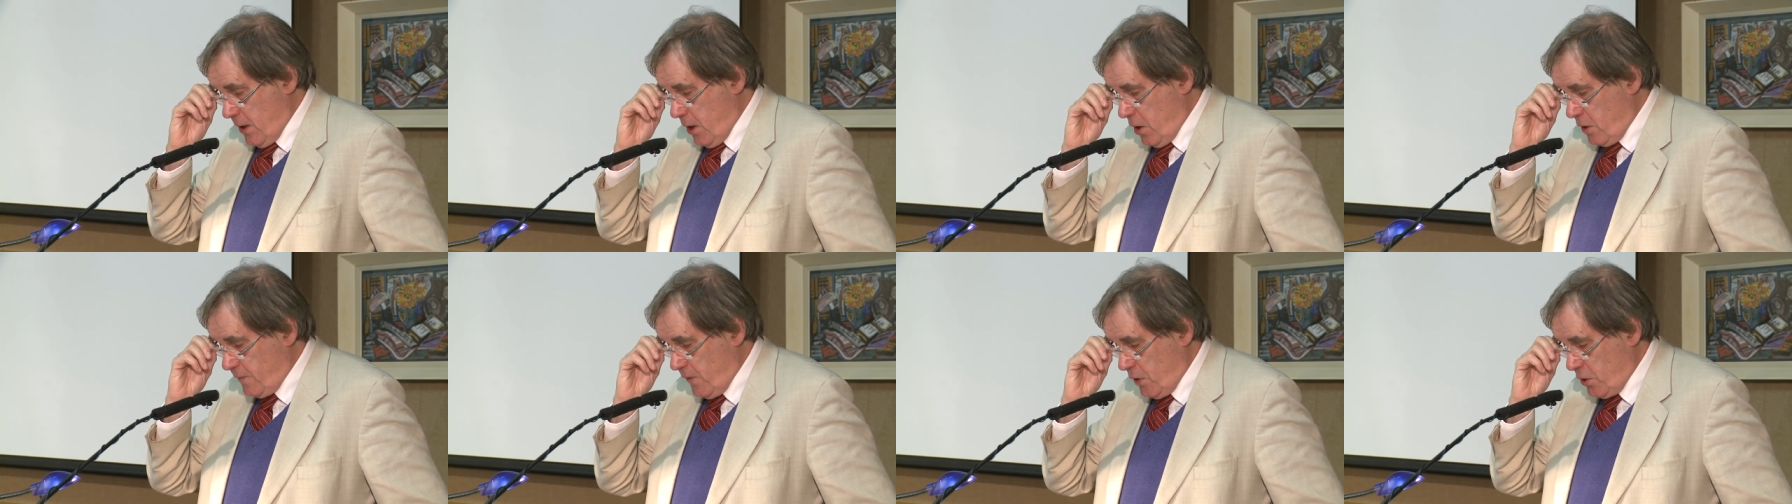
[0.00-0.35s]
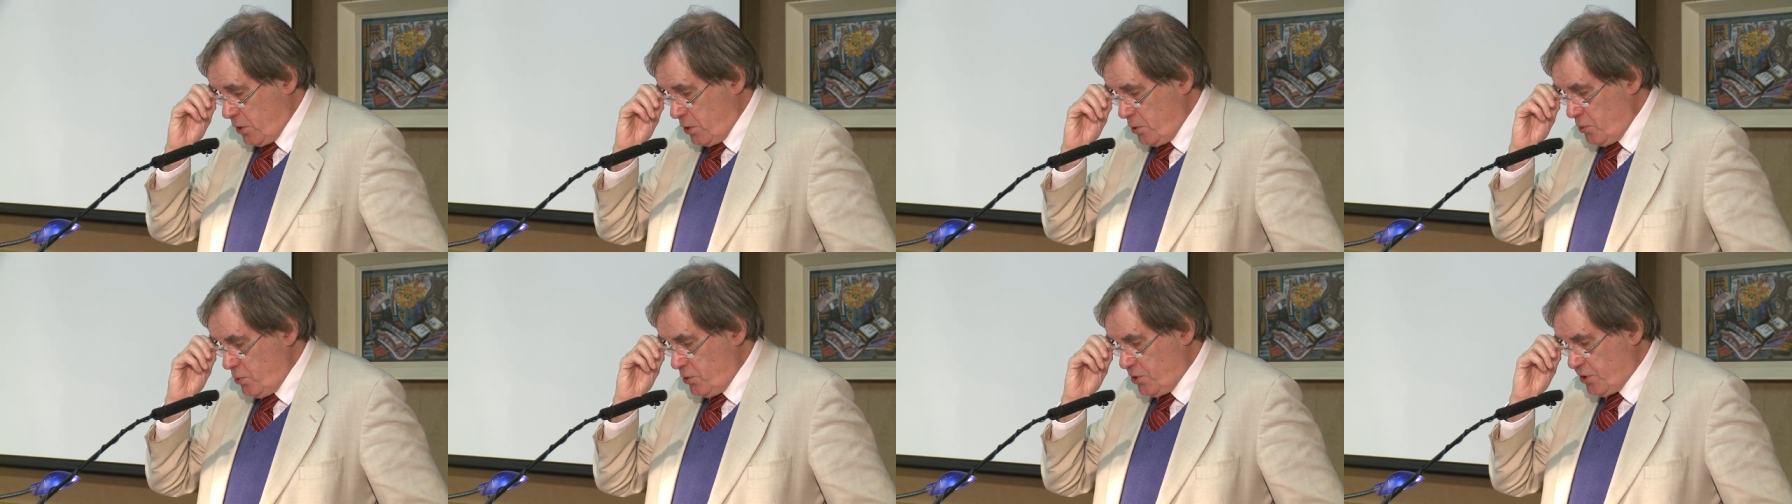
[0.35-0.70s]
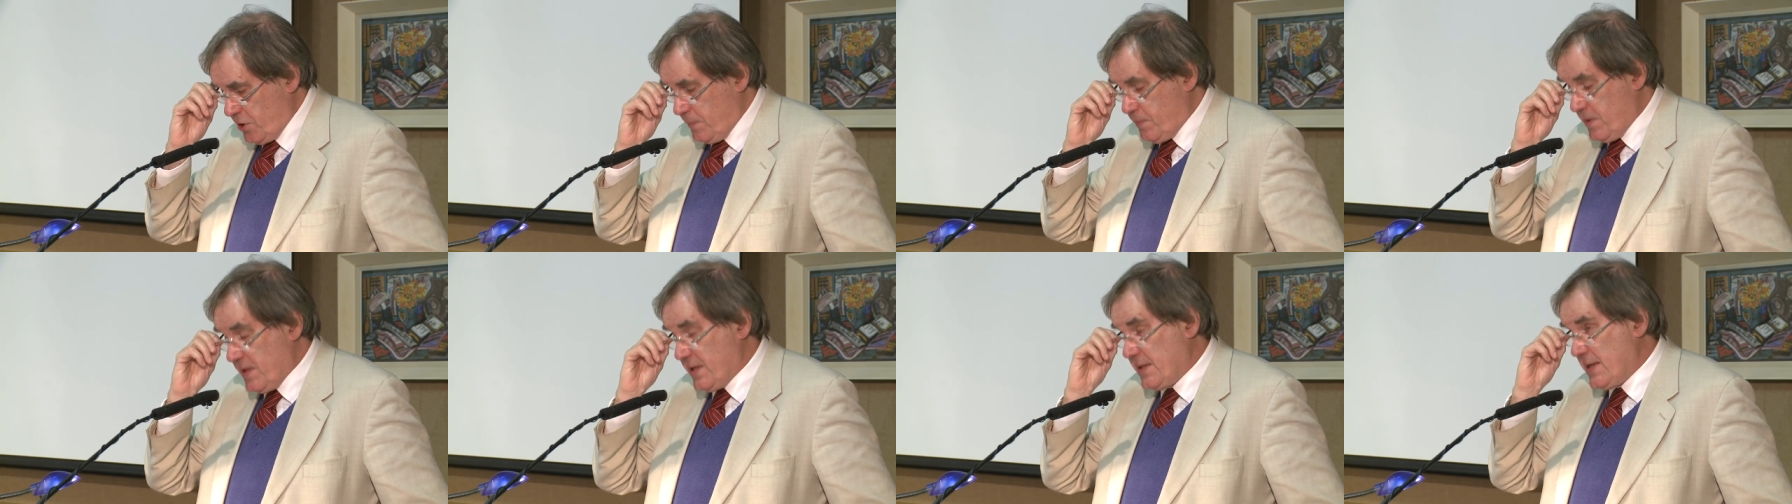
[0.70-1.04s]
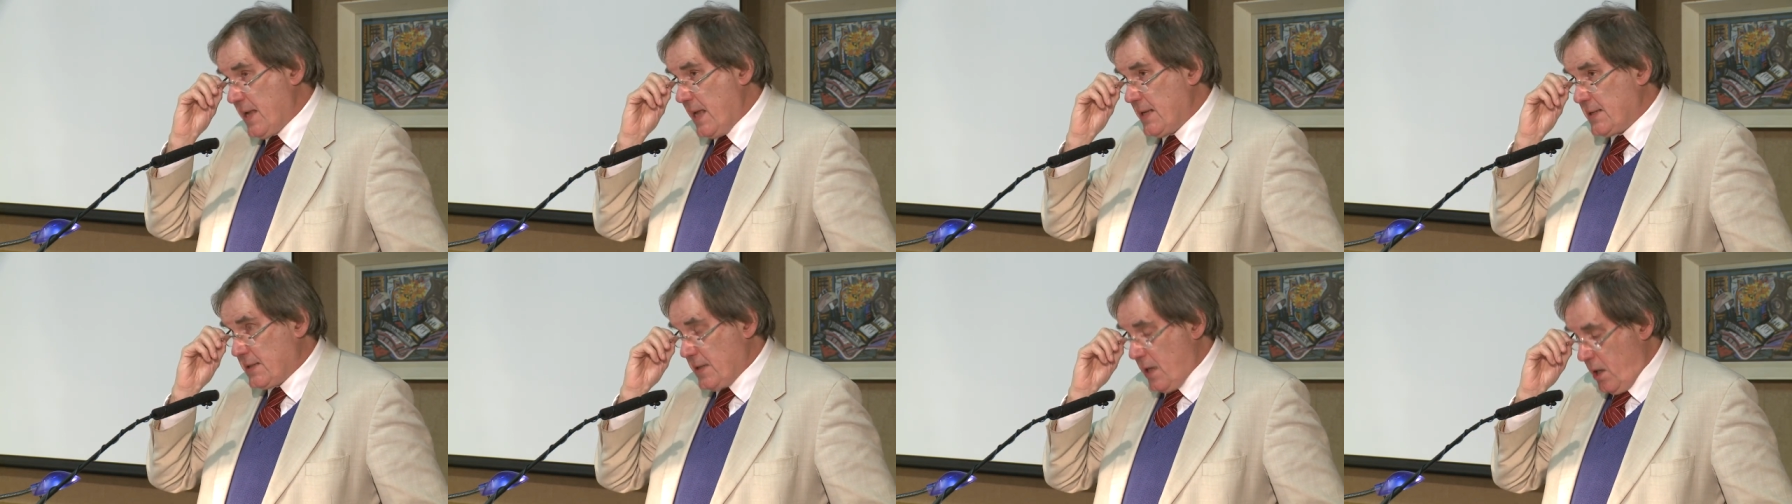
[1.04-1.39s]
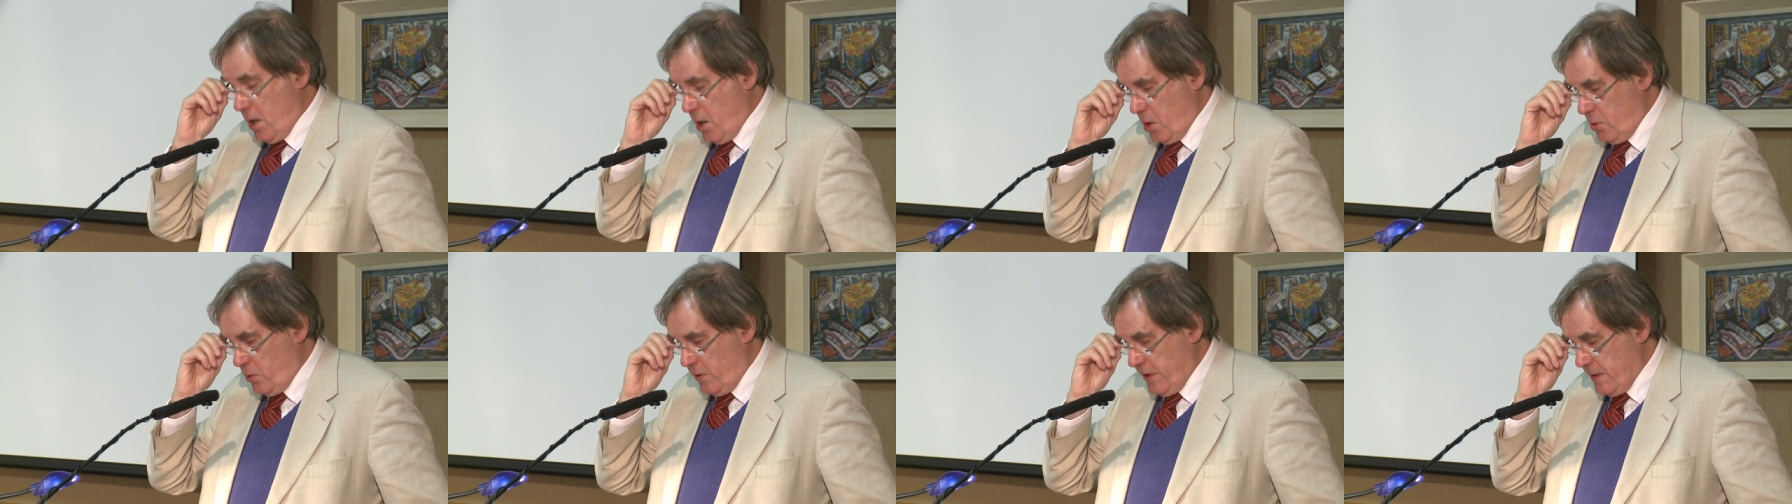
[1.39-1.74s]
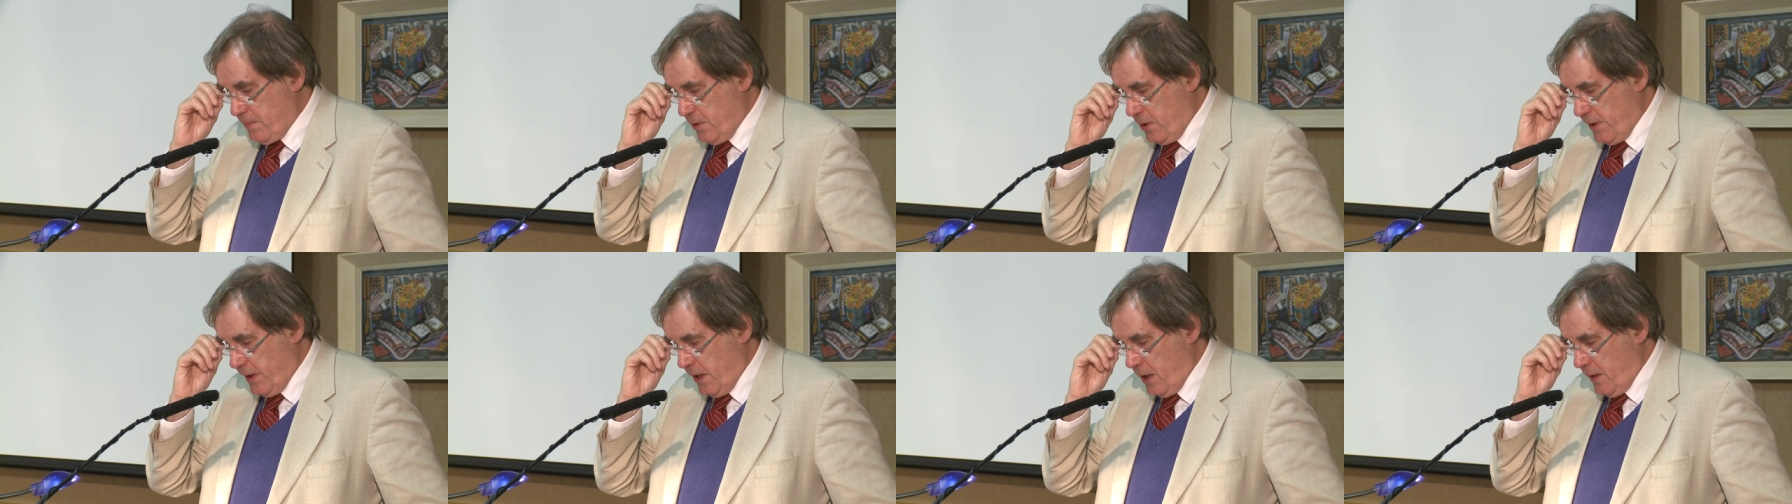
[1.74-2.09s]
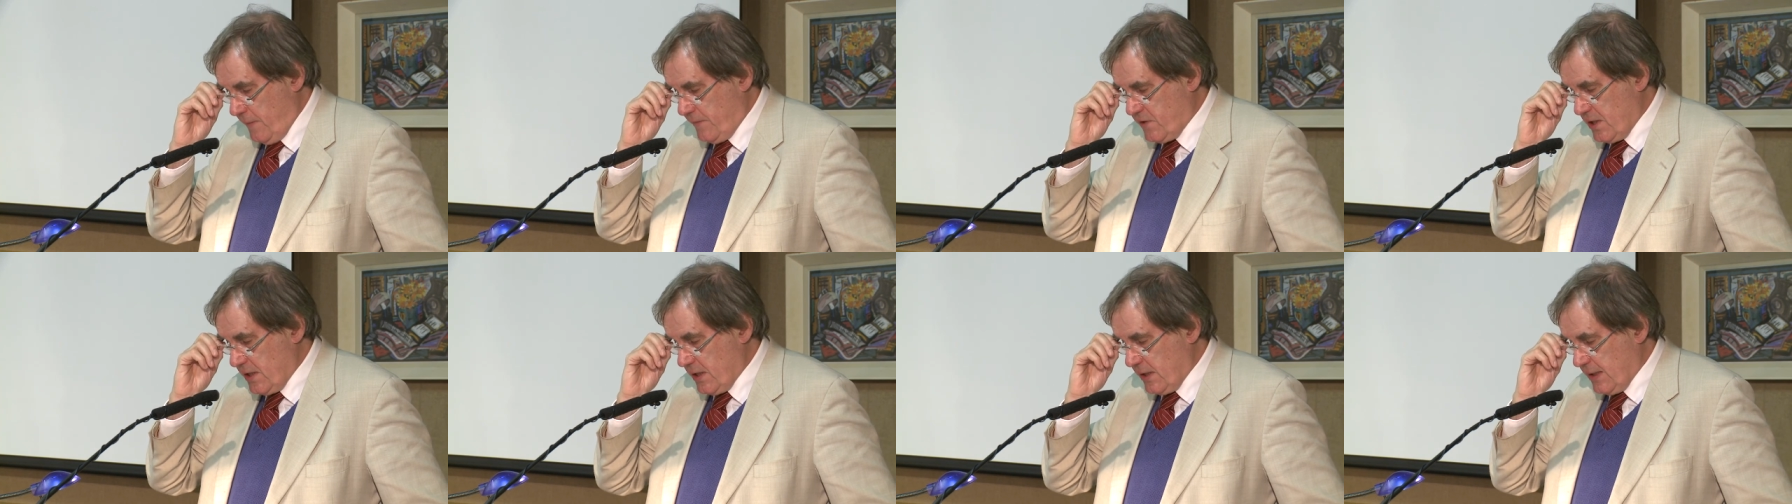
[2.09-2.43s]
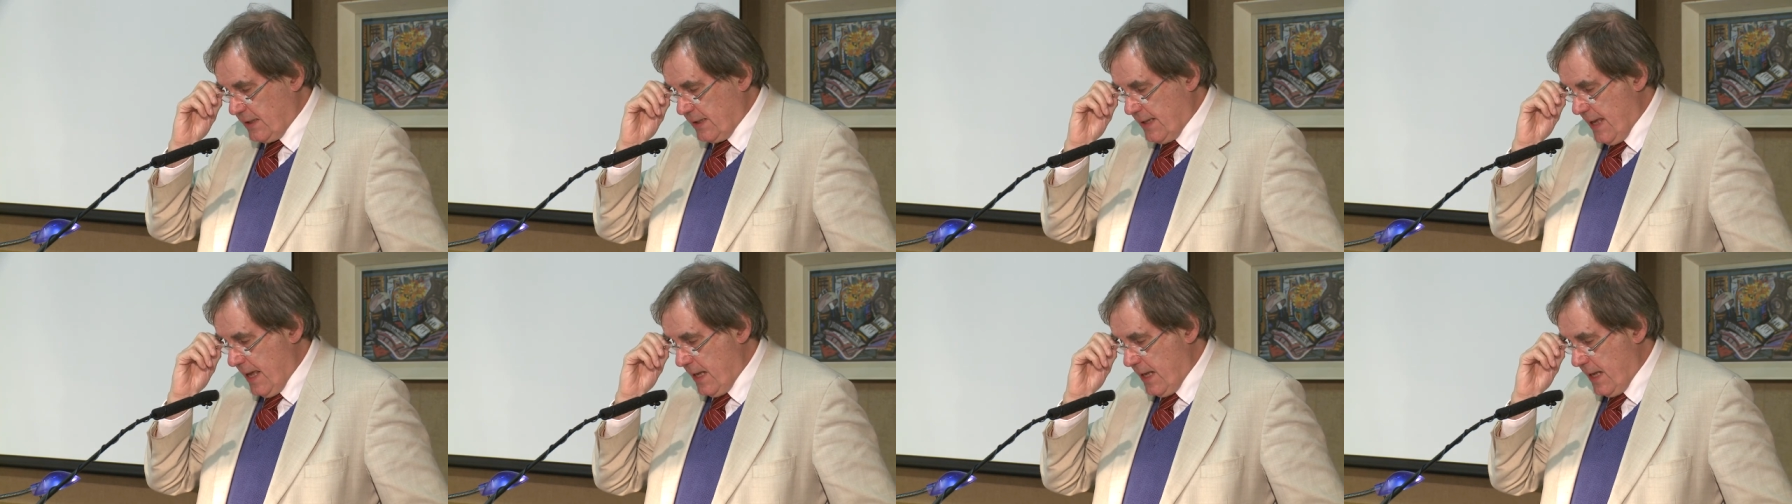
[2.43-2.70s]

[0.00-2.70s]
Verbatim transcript: over who should possess the holy body of St.